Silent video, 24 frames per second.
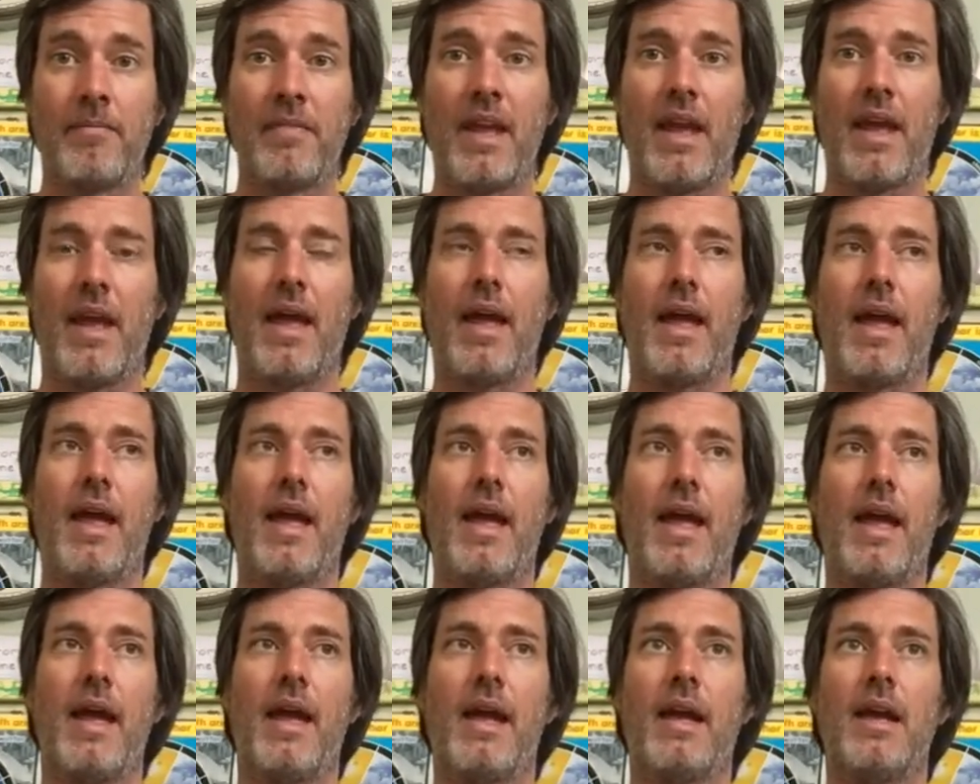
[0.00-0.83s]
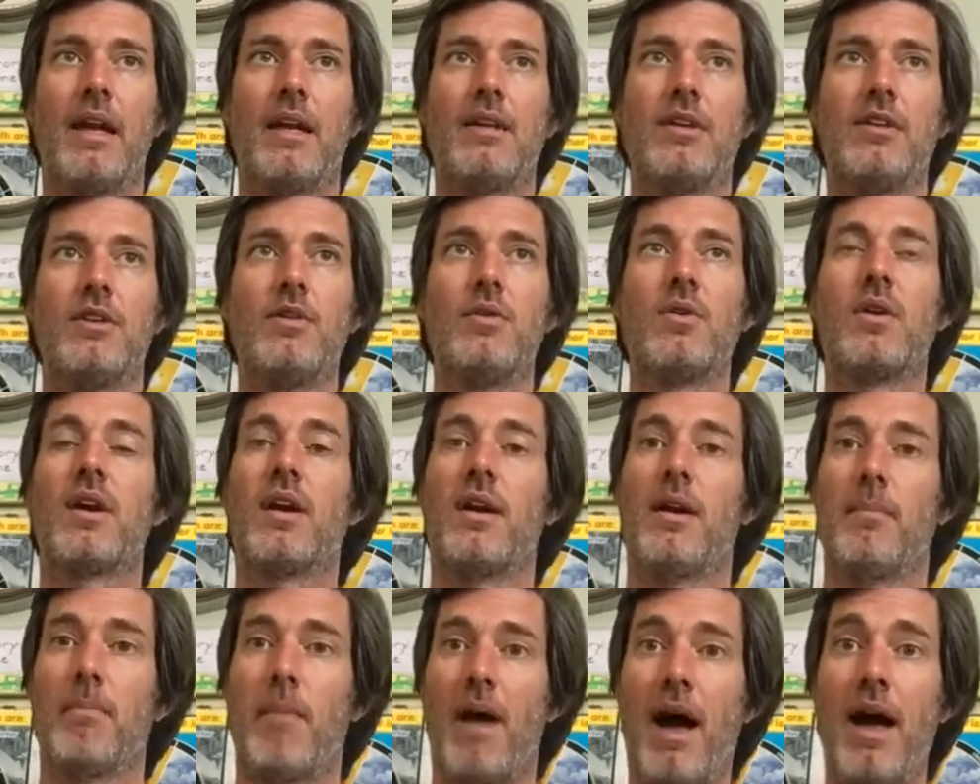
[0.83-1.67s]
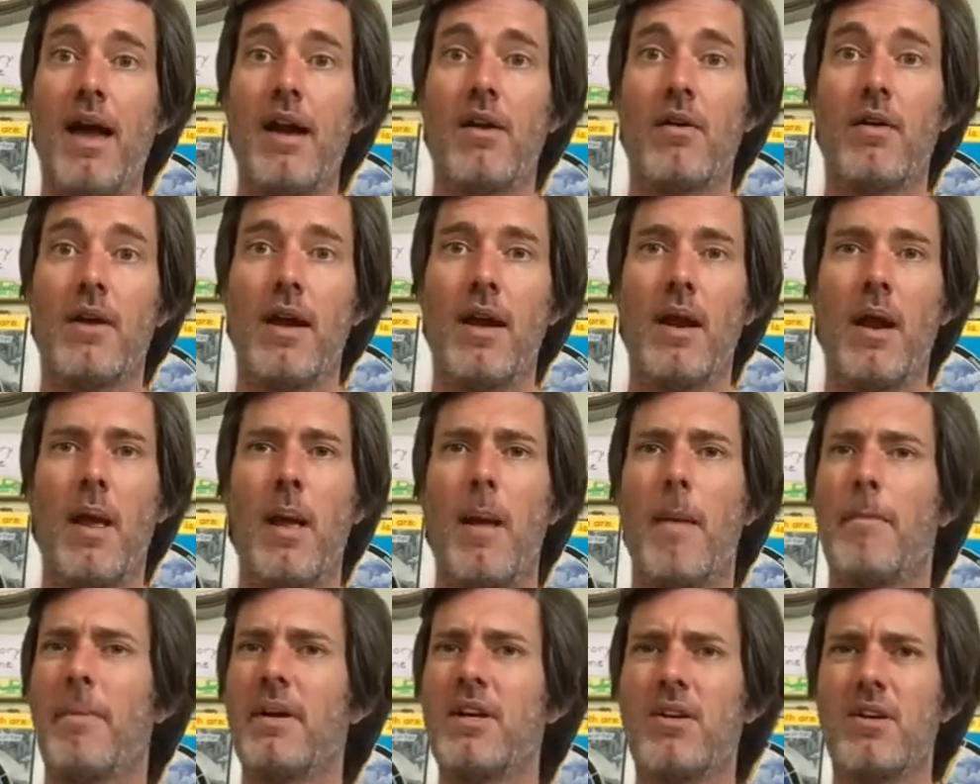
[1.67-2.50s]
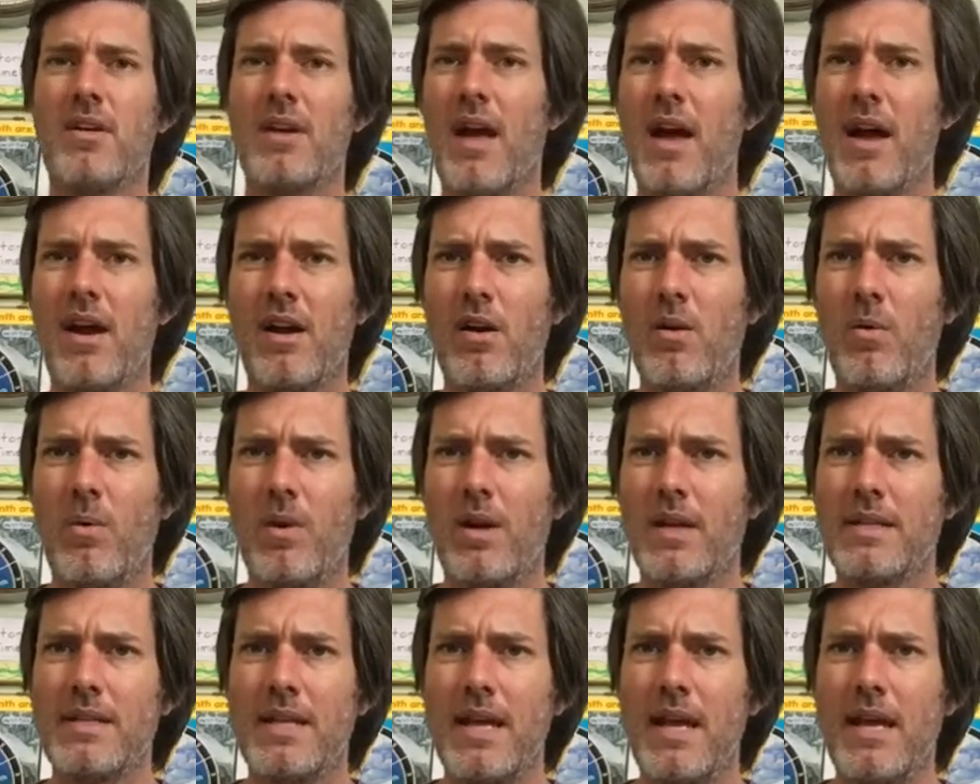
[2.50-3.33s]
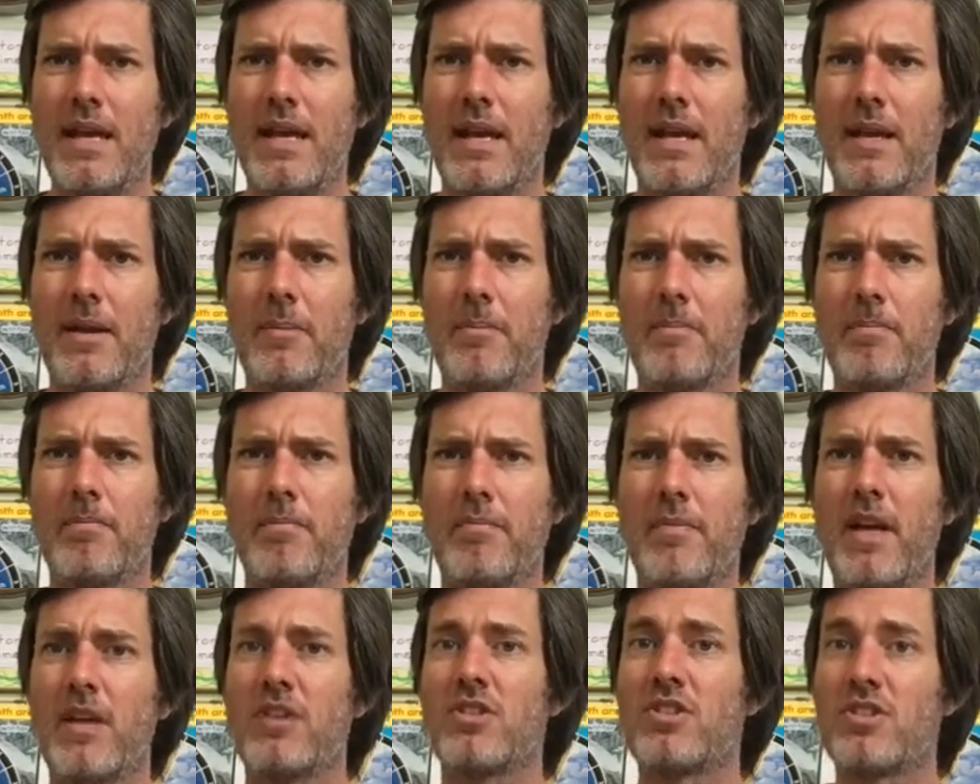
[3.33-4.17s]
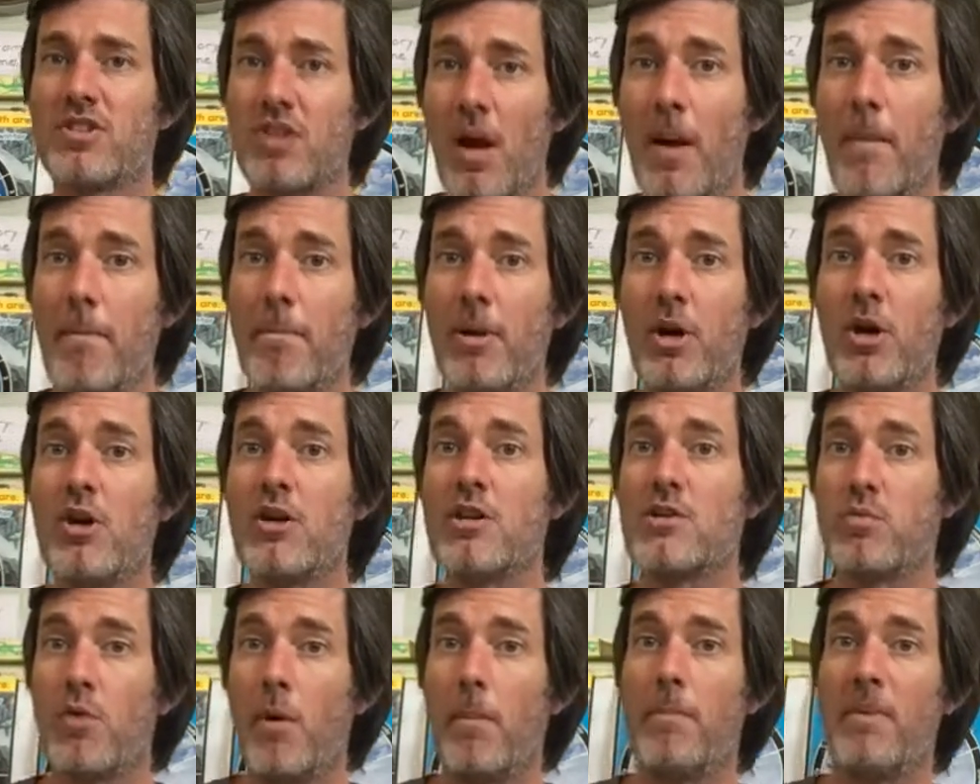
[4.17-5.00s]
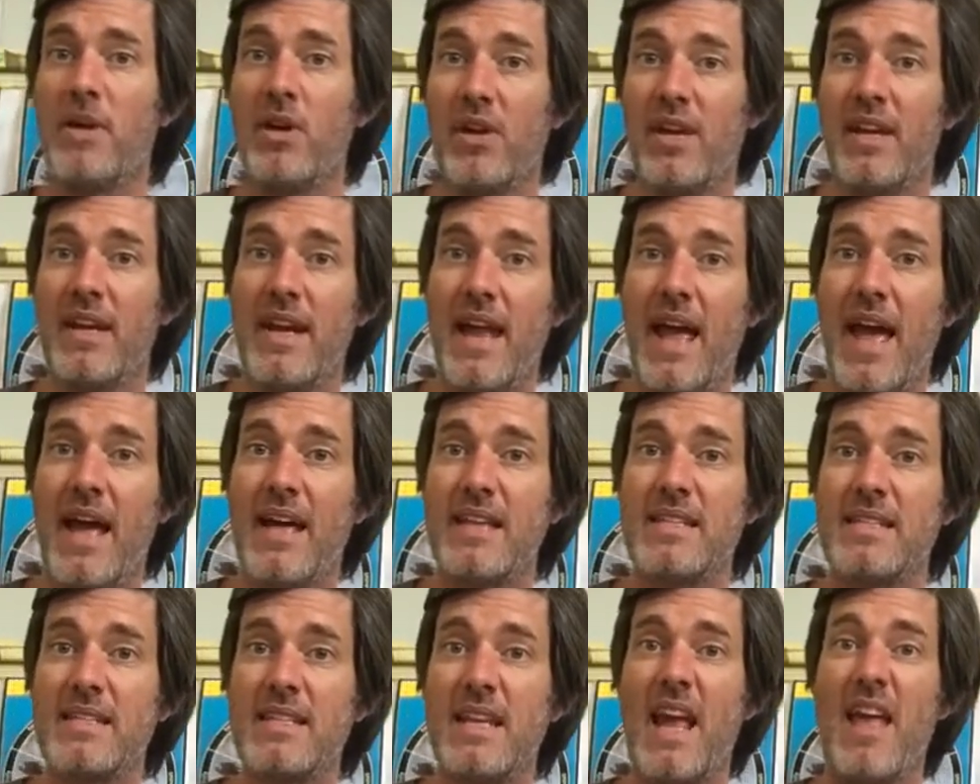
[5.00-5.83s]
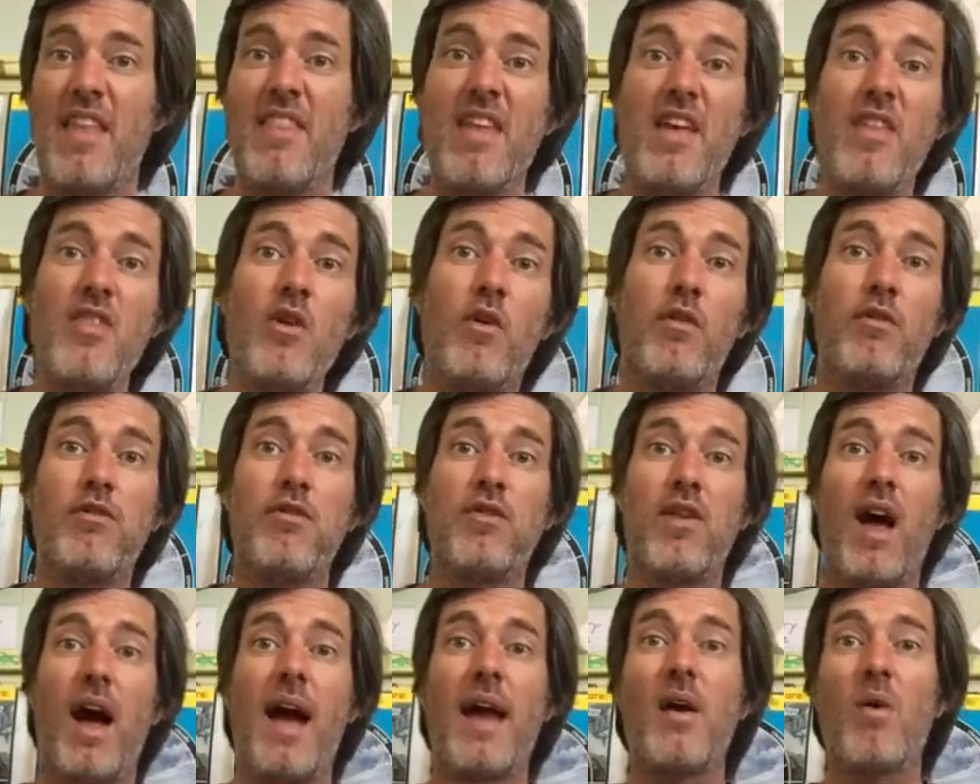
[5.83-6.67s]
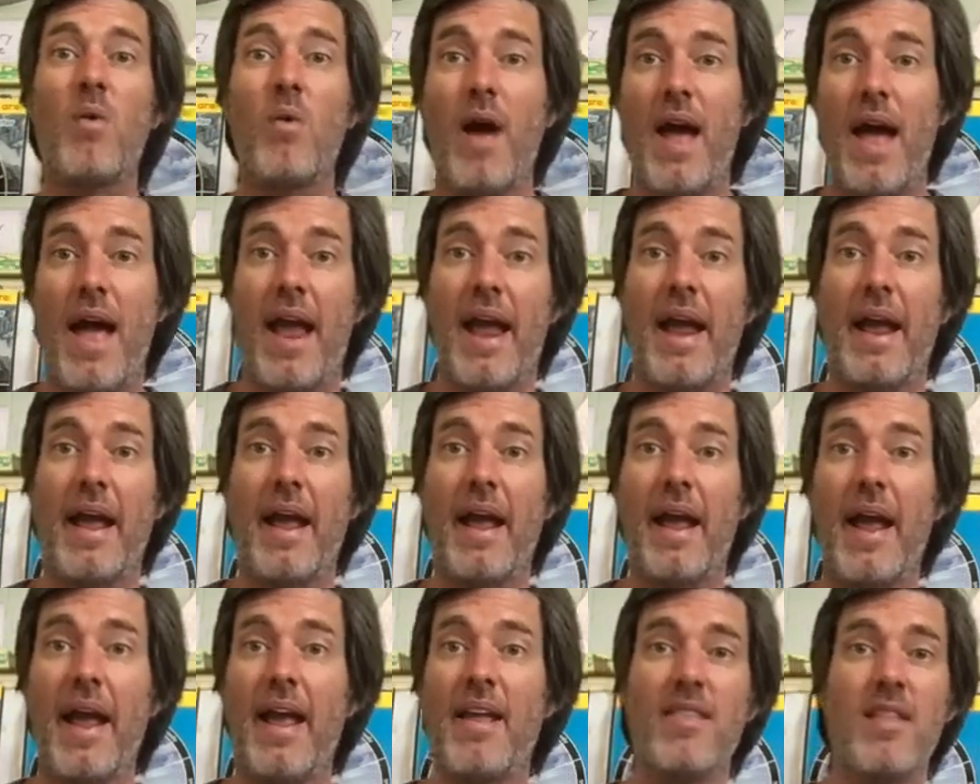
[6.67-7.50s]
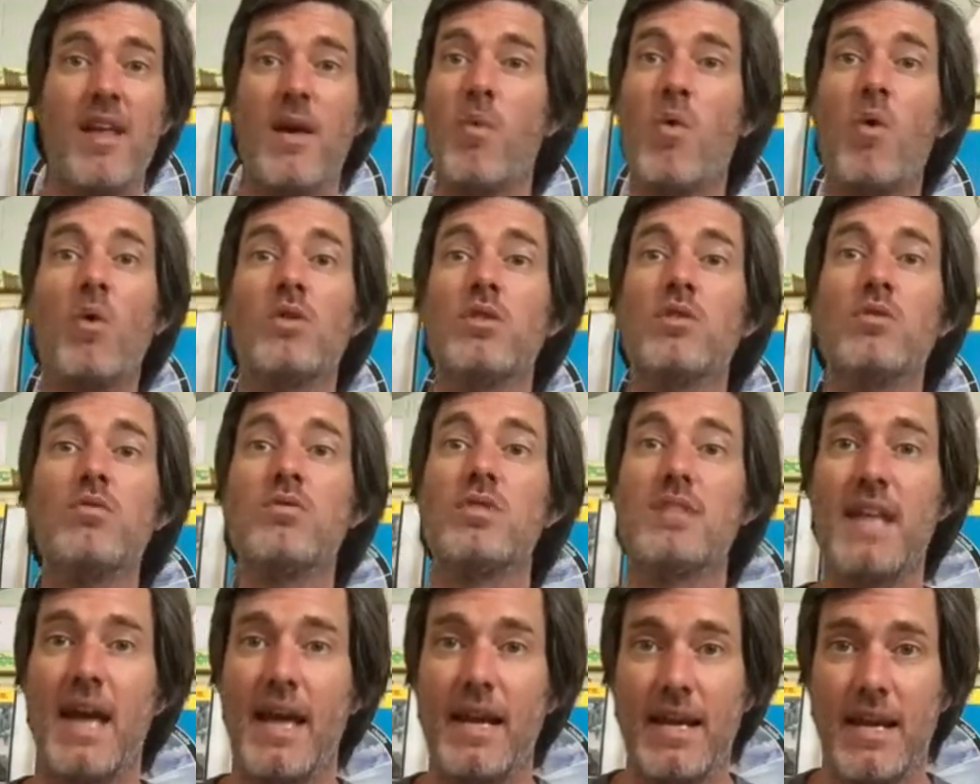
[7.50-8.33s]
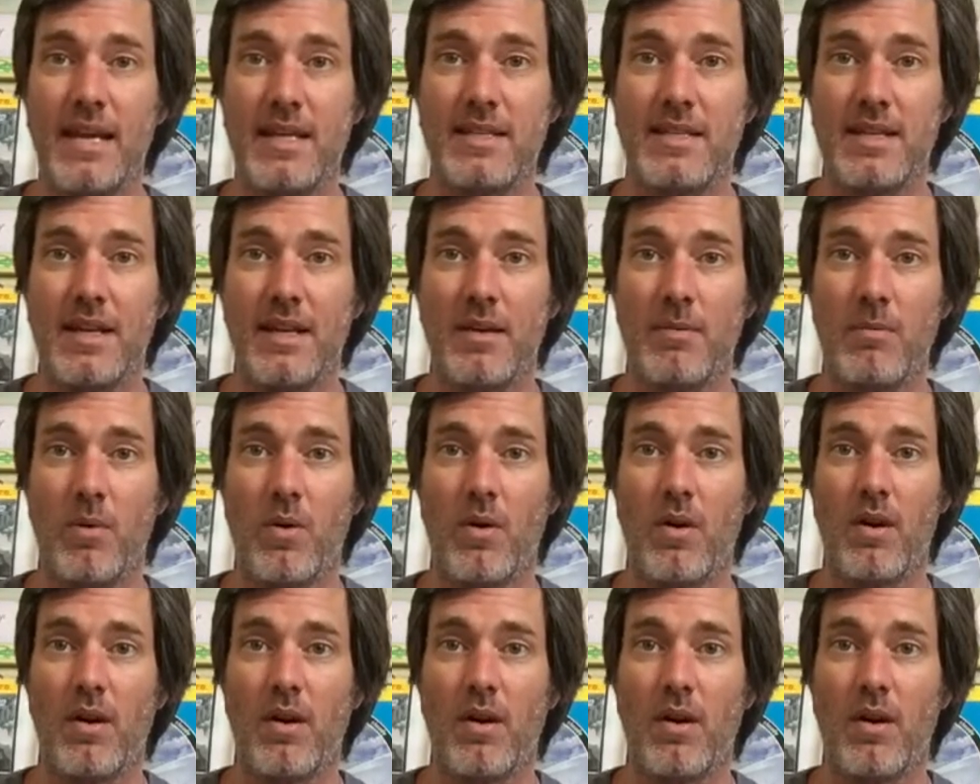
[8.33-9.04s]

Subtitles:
and you can admire it, but you're not going to want to take it. Now, some birds will build a nest and then they'll fly away and they won't use that nest anymore.